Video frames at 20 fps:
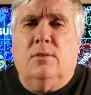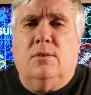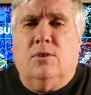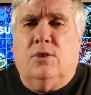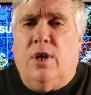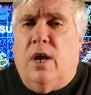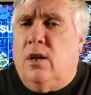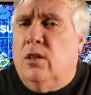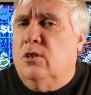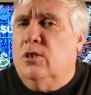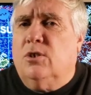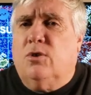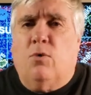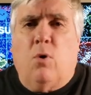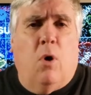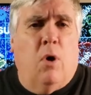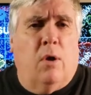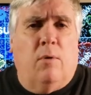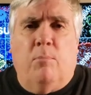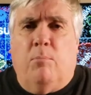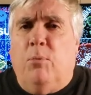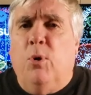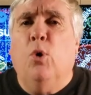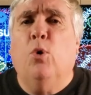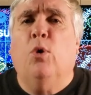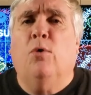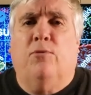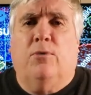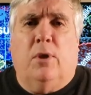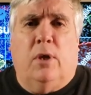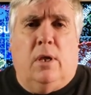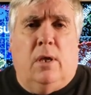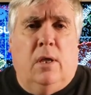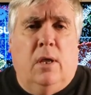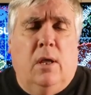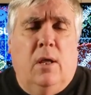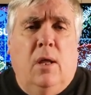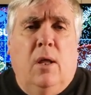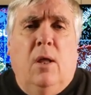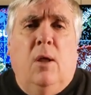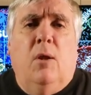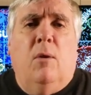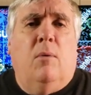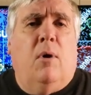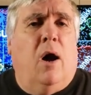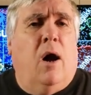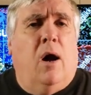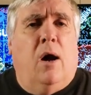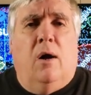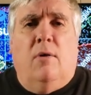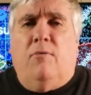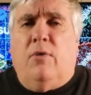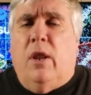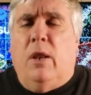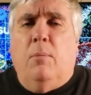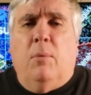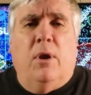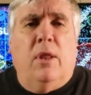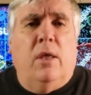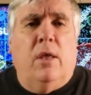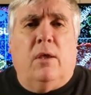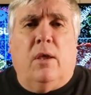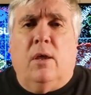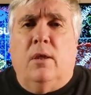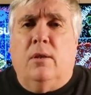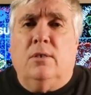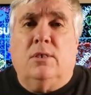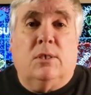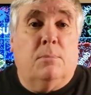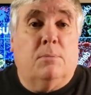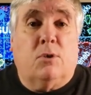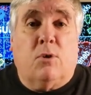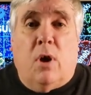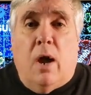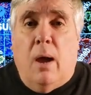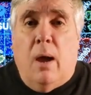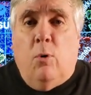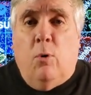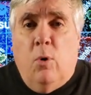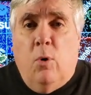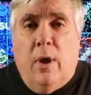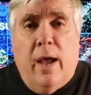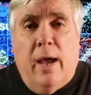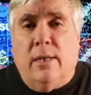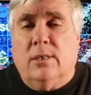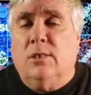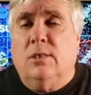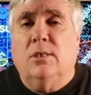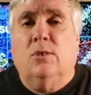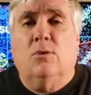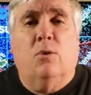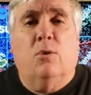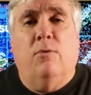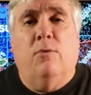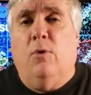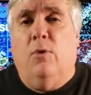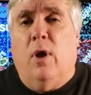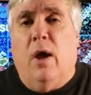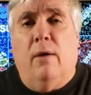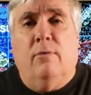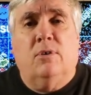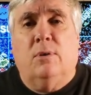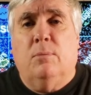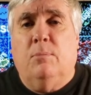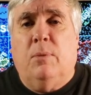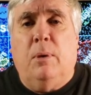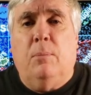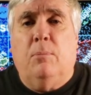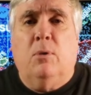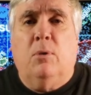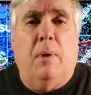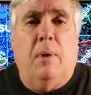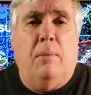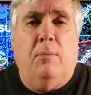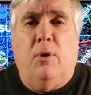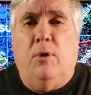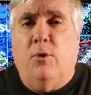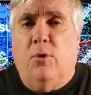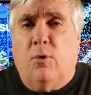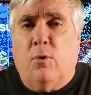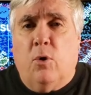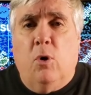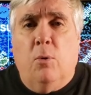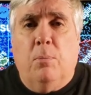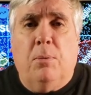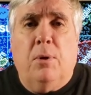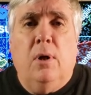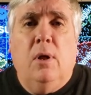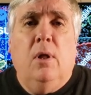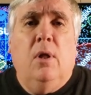Channel is growing beautifully. If anybody can subscribe who hasn't, or if you have some people maybe in your group